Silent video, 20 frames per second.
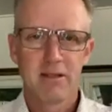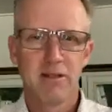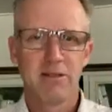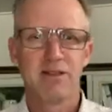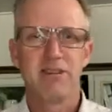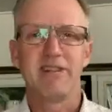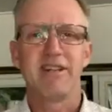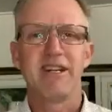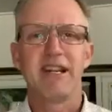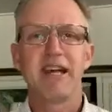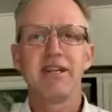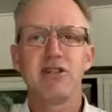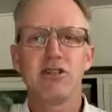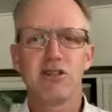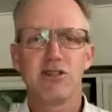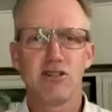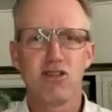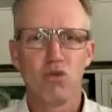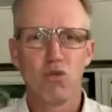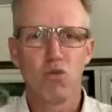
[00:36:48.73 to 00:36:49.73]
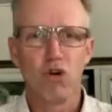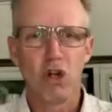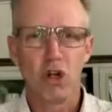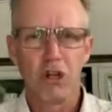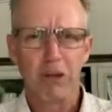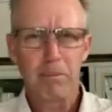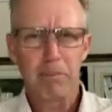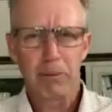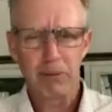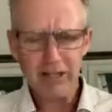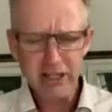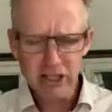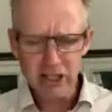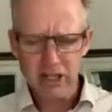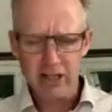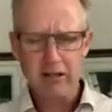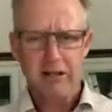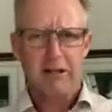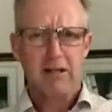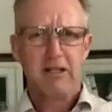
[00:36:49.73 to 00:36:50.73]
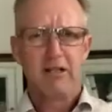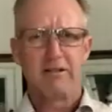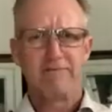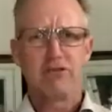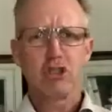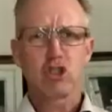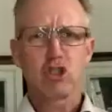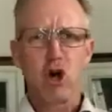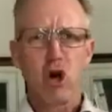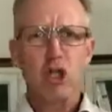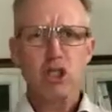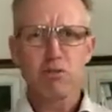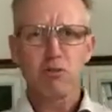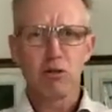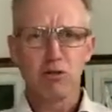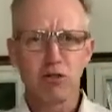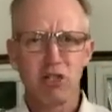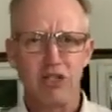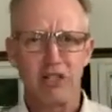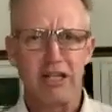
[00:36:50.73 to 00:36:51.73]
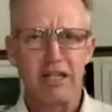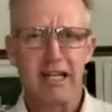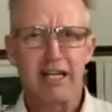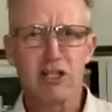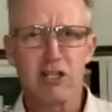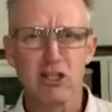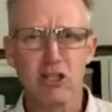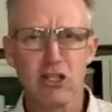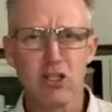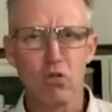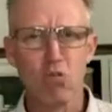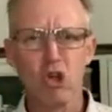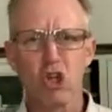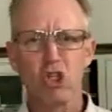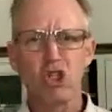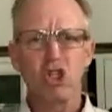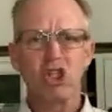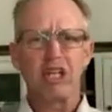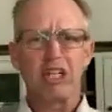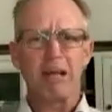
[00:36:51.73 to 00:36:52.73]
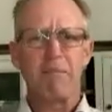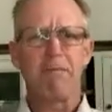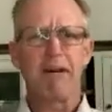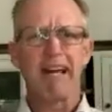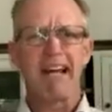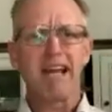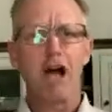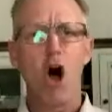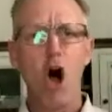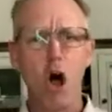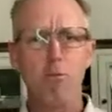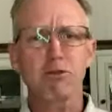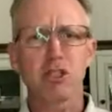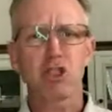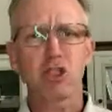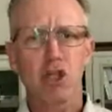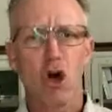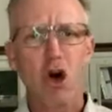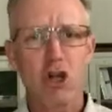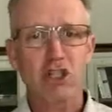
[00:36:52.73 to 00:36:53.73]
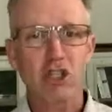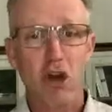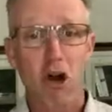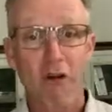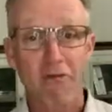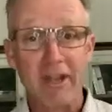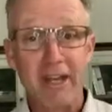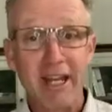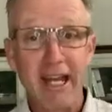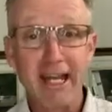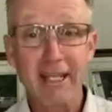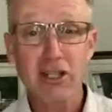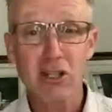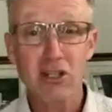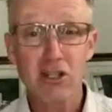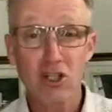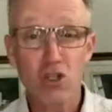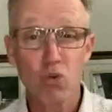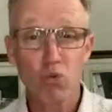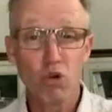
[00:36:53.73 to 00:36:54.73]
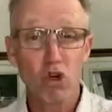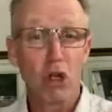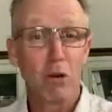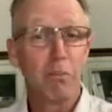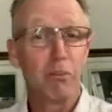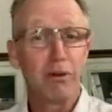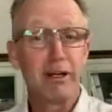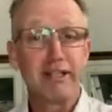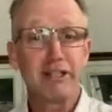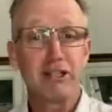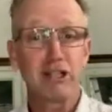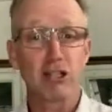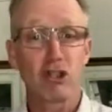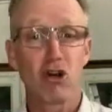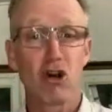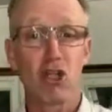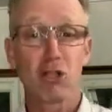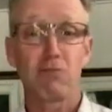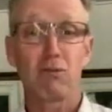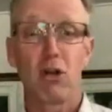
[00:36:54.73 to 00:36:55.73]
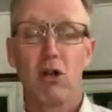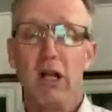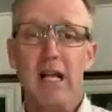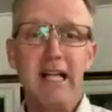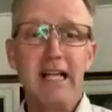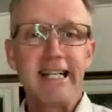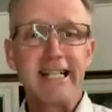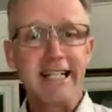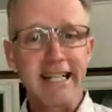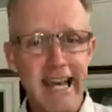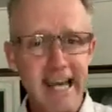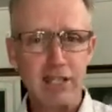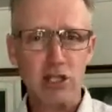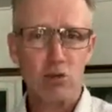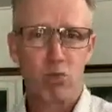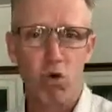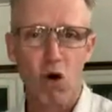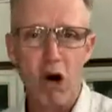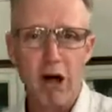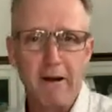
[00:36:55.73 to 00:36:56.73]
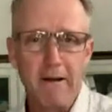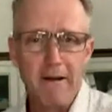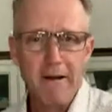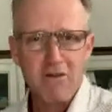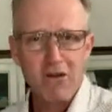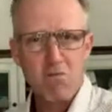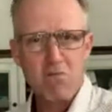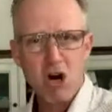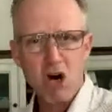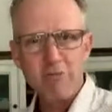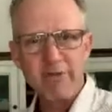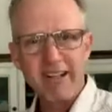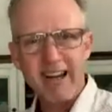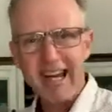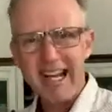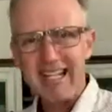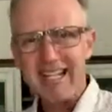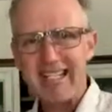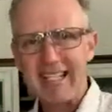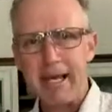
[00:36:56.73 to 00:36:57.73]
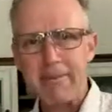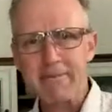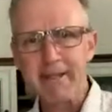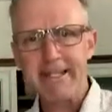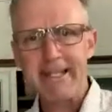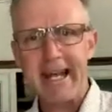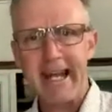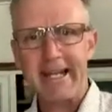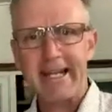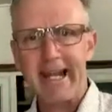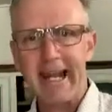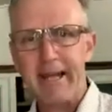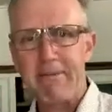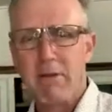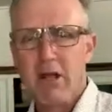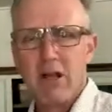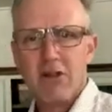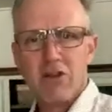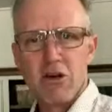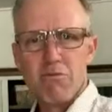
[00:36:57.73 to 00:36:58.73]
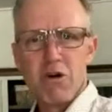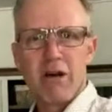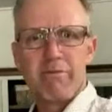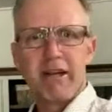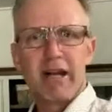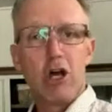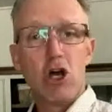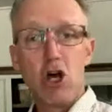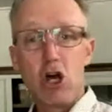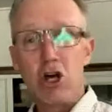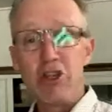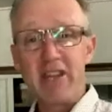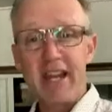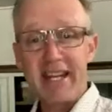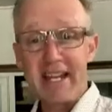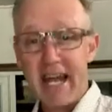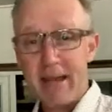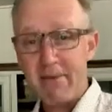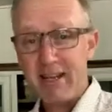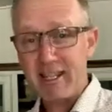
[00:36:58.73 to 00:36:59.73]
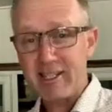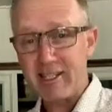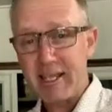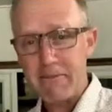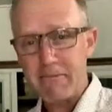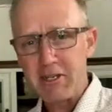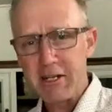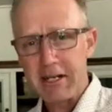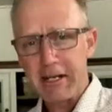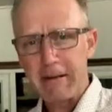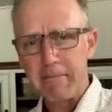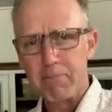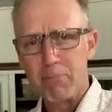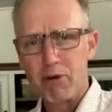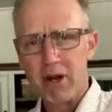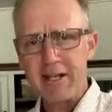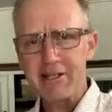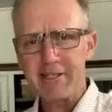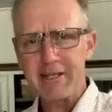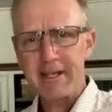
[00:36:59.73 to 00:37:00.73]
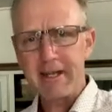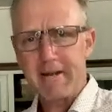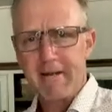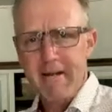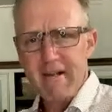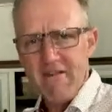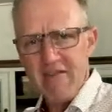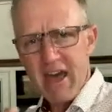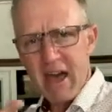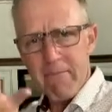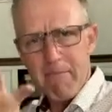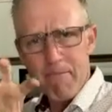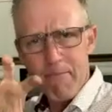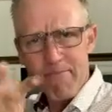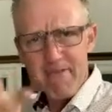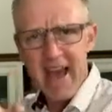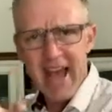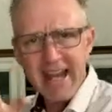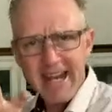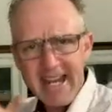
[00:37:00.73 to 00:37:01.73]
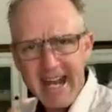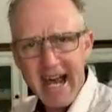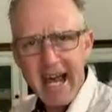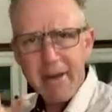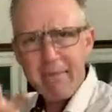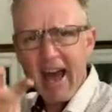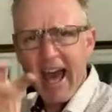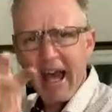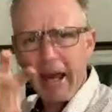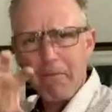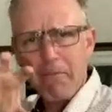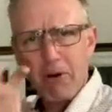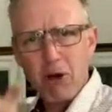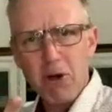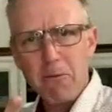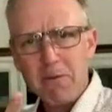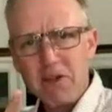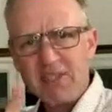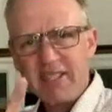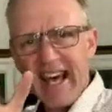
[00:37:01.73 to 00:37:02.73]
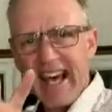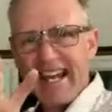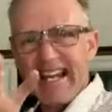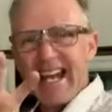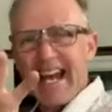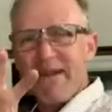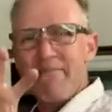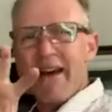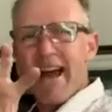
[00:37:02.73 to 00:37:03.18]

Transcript: to the nations of the world, a preacher of the gospel to the nations of the world. You're going to play hot scotch on the nations of the world preaching the gospel. Guess what? The moment I accepted that name, the moment I heard that name, accepted it, embraced it, that name had a purpose. That name